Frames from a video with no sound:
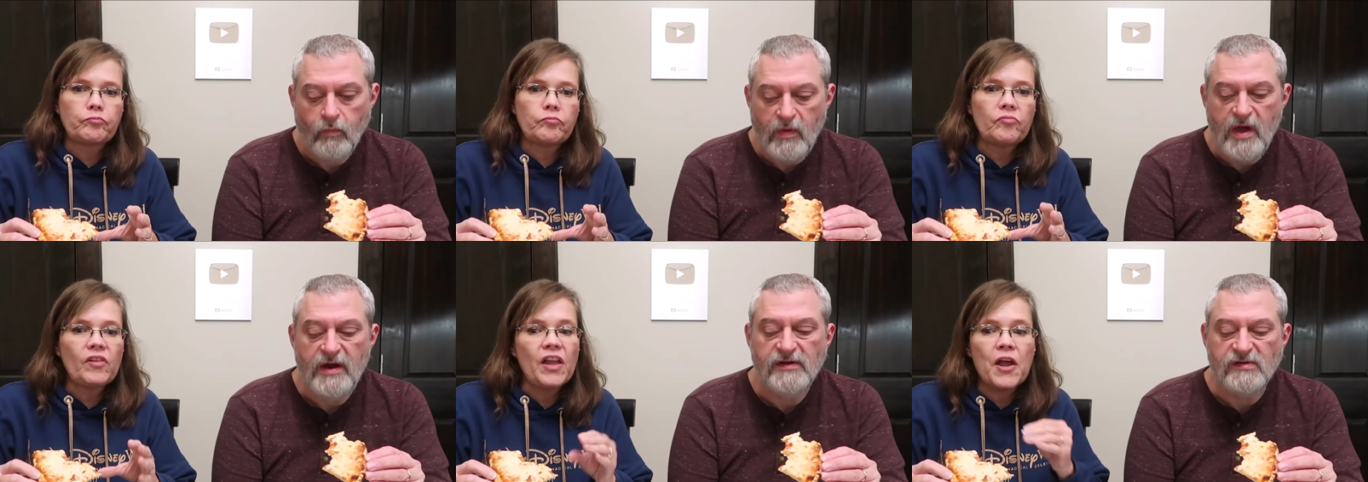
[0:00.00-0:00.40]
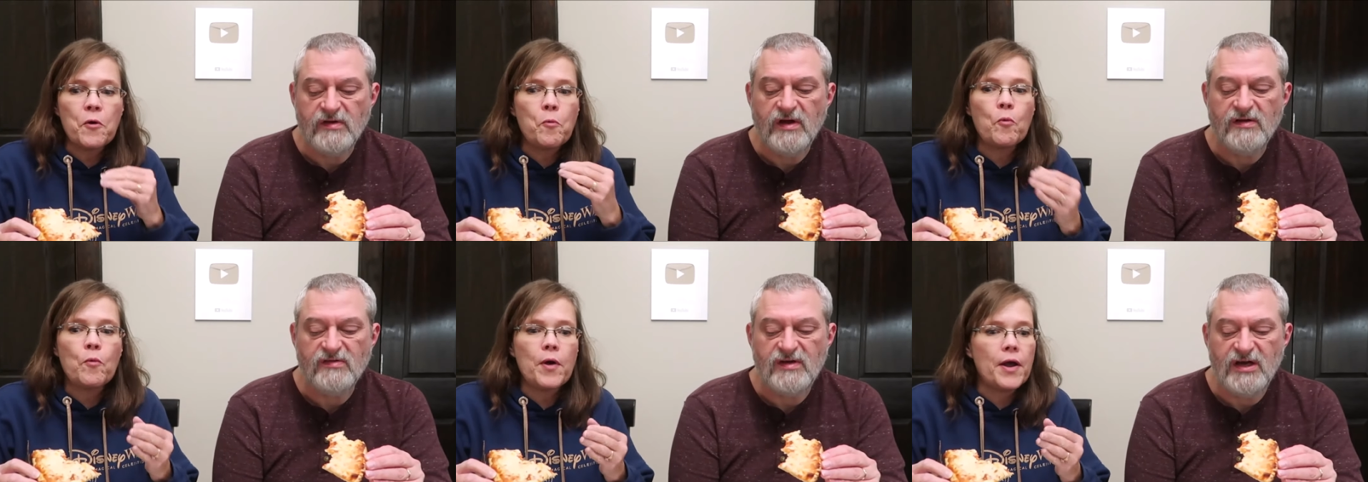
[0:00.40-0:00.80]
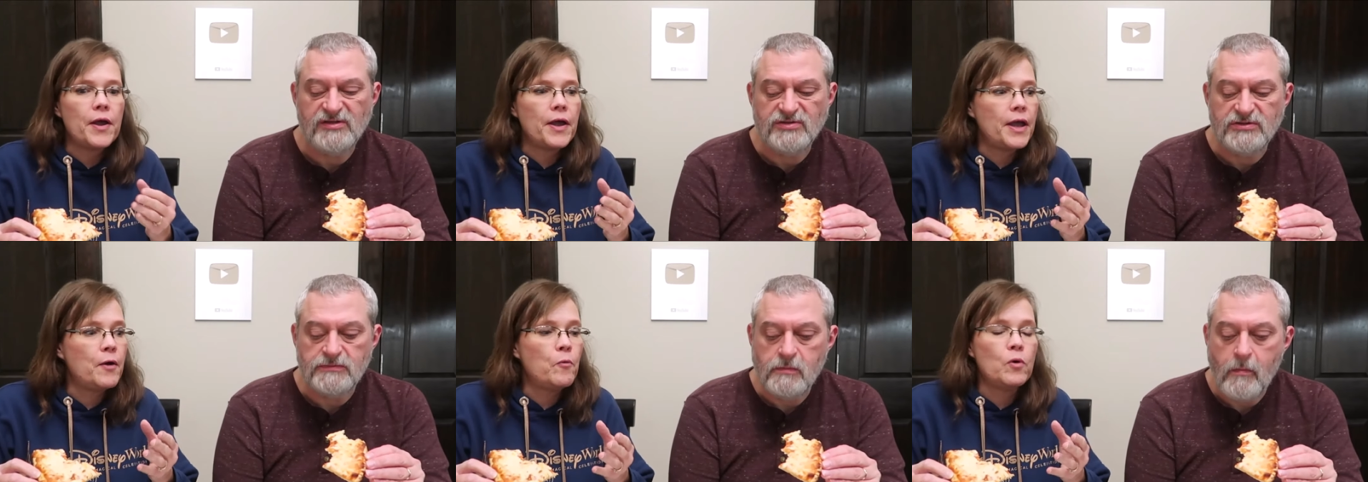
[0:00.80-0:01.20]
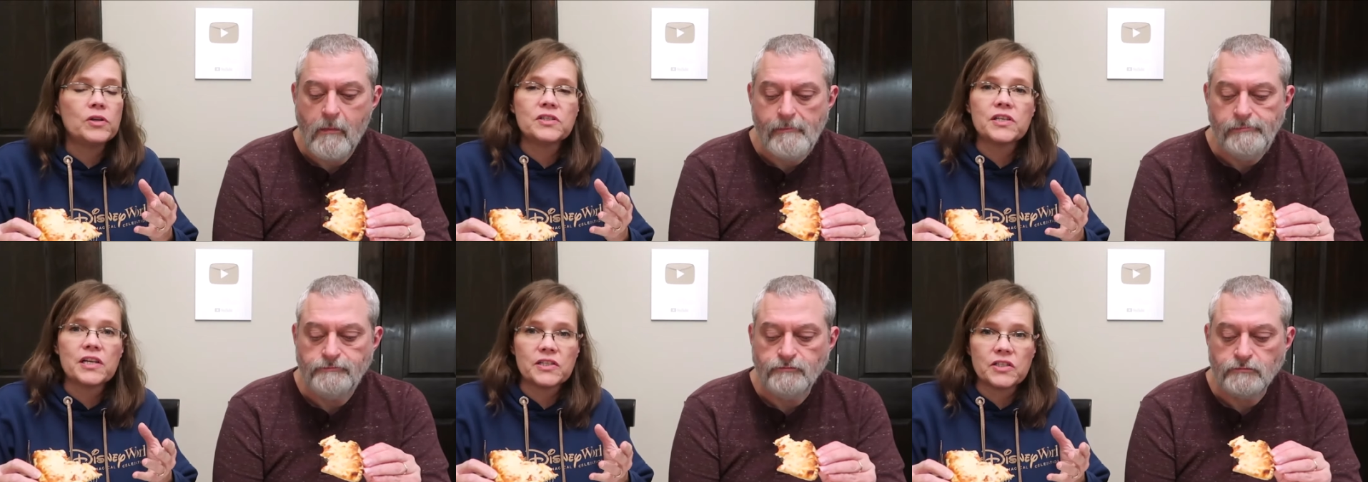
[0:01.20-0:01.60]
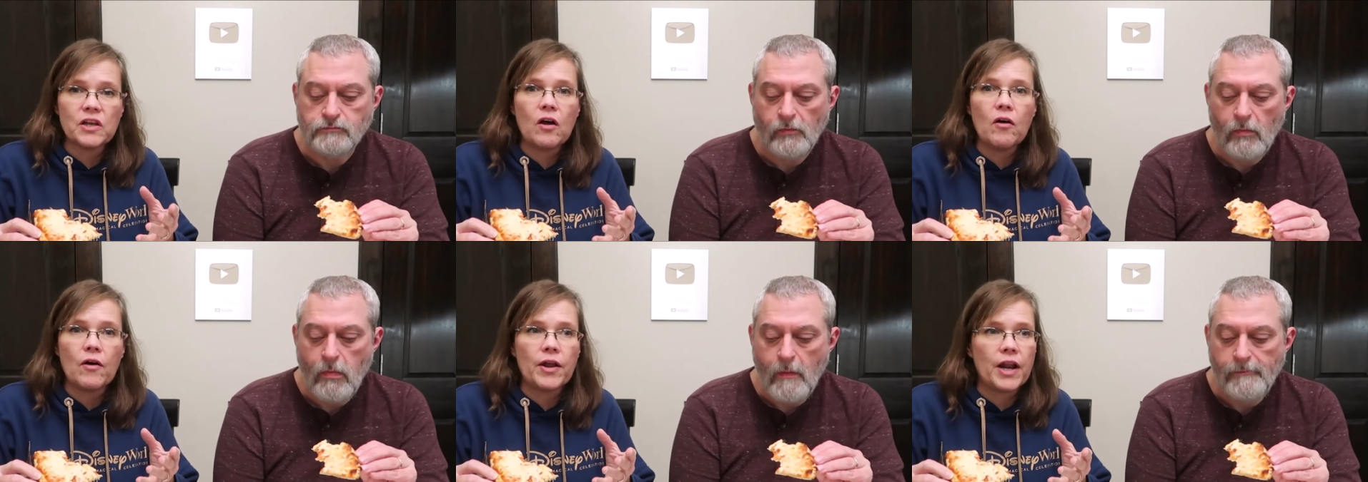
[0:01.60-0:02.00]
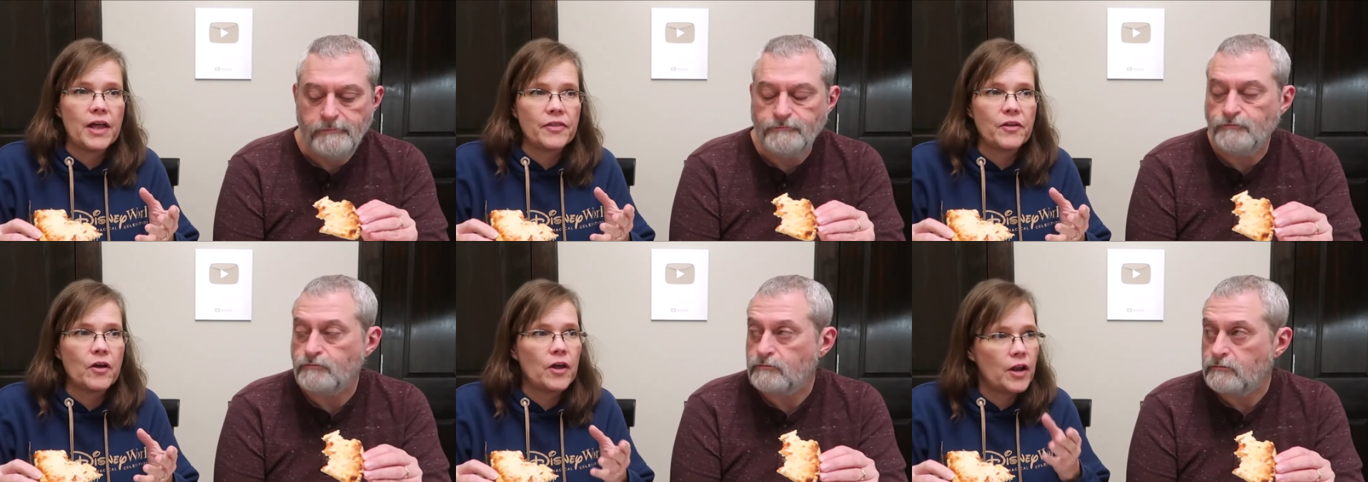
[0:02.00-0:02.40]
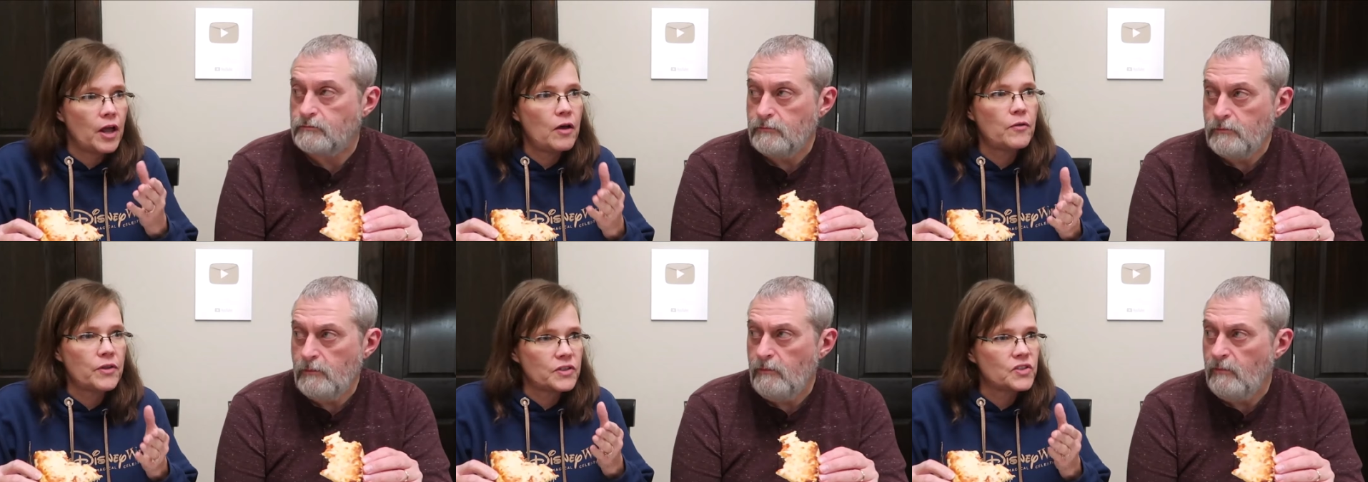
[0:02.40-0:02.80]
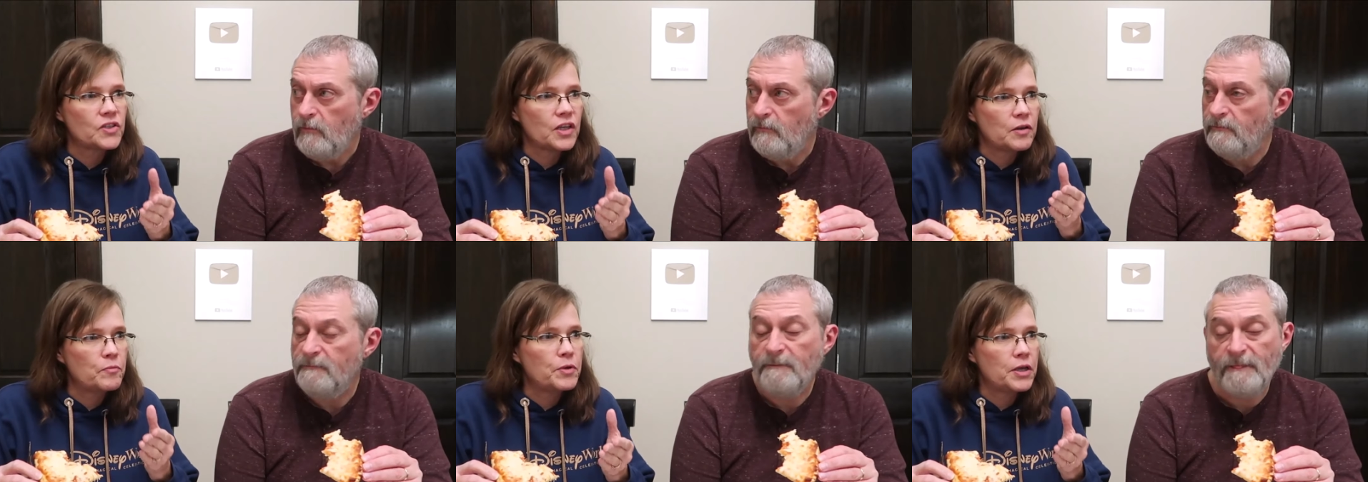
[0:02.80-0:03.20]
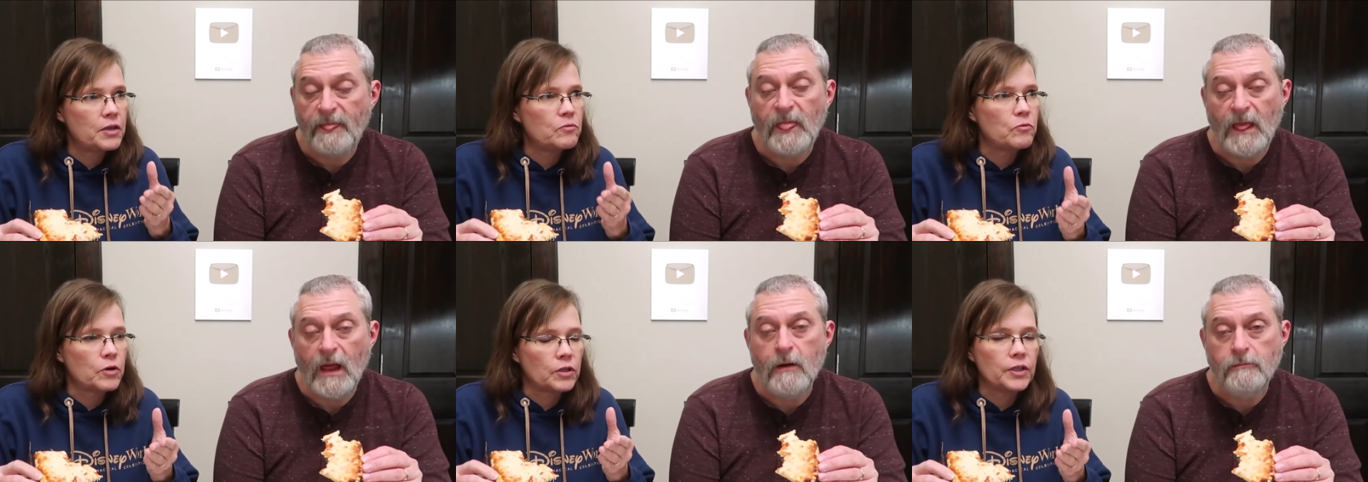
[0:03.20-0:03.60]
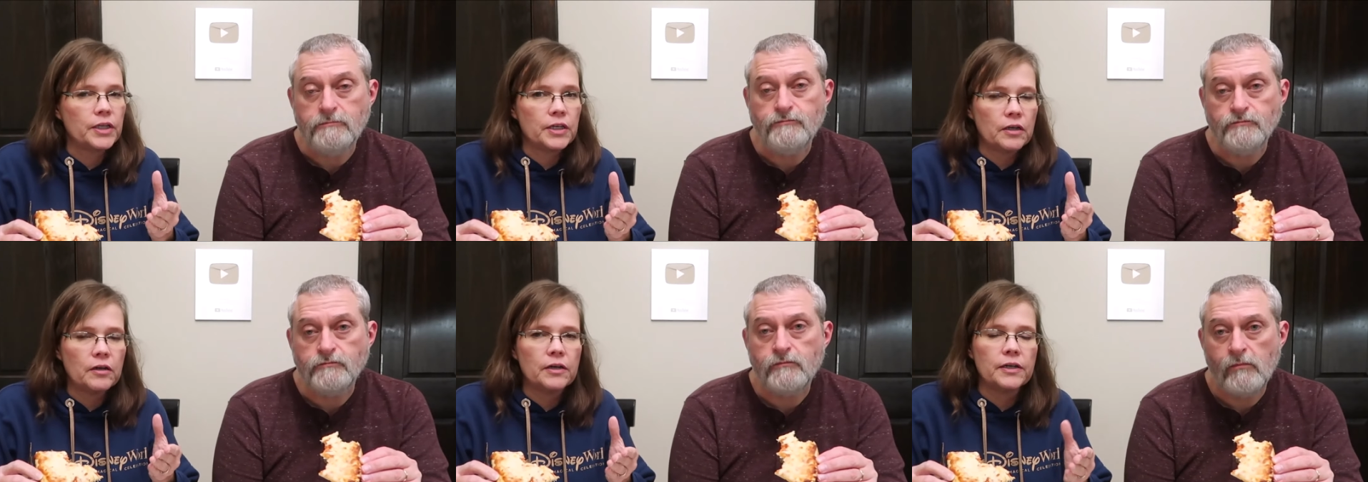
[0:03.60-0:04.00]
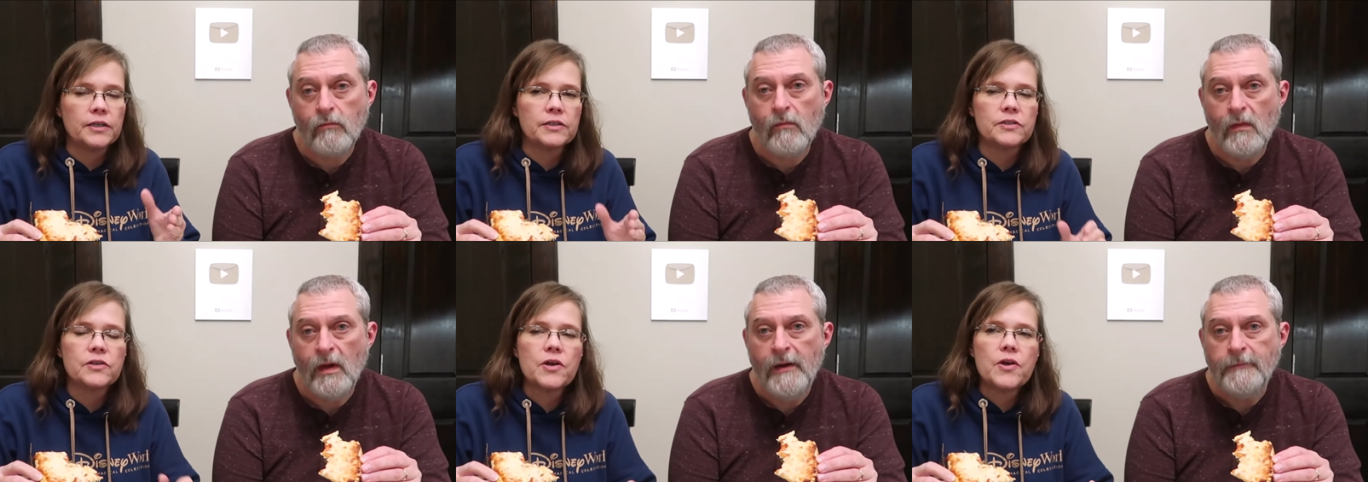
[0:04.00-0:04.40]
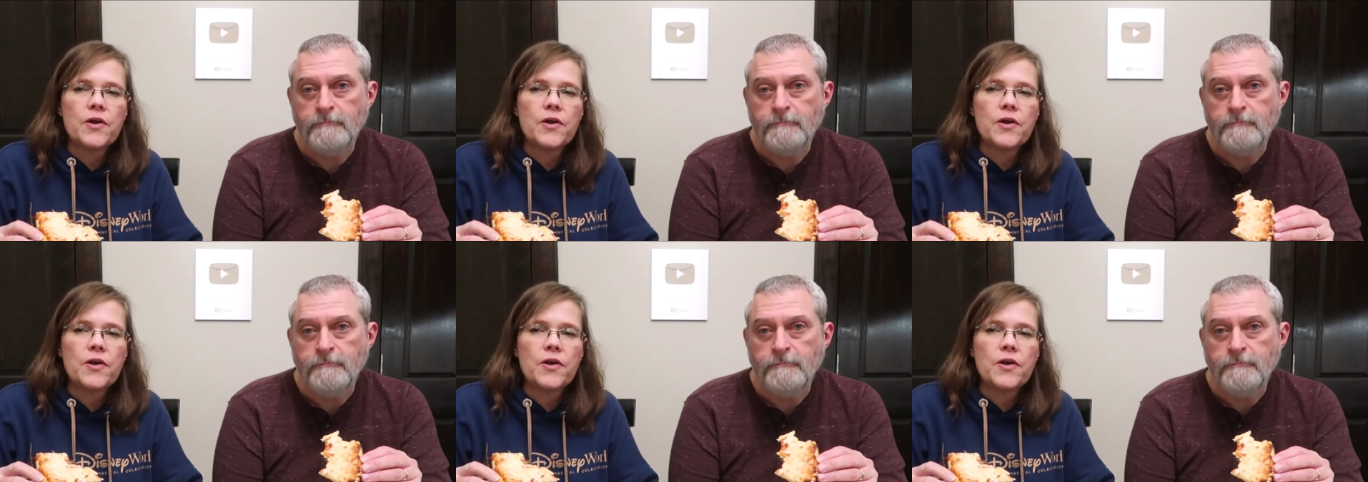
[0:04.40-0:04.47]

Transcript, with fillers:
Speaker 1: Yeah, it has and, texture. And once I saw it, I thought, oh, that's going to be really mm -hmm. nice.